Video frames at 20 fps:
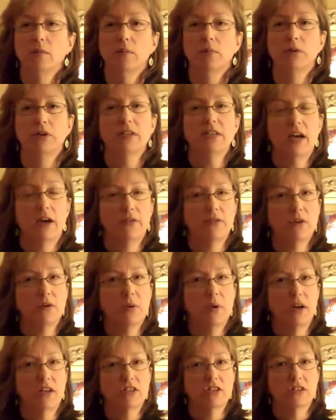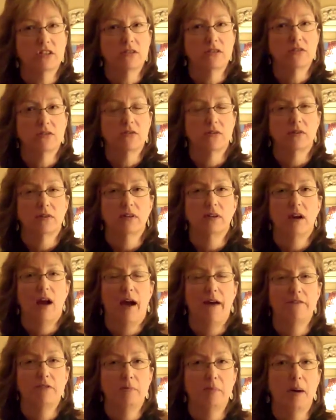print out the questions or
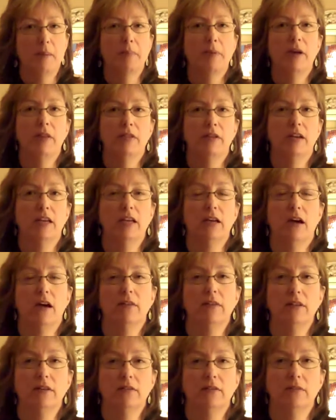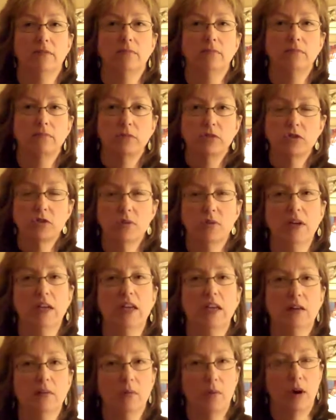have them up on the
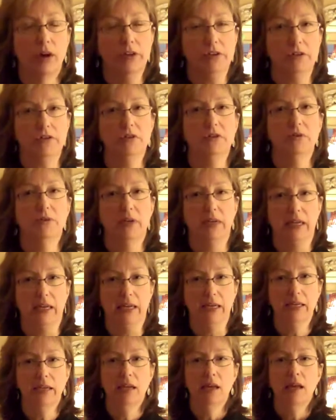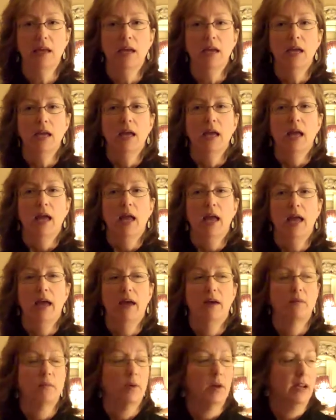screen while you're doing it.
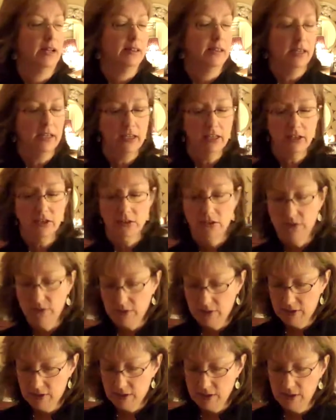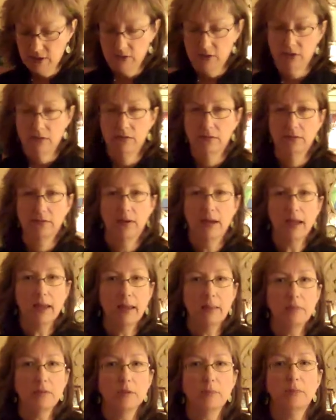And what I'd like you to do is
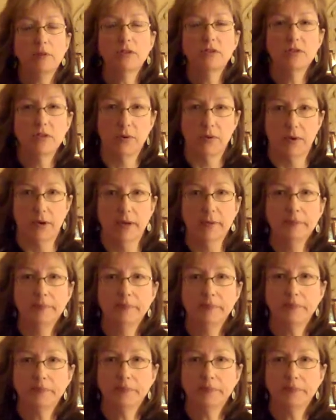name the persona.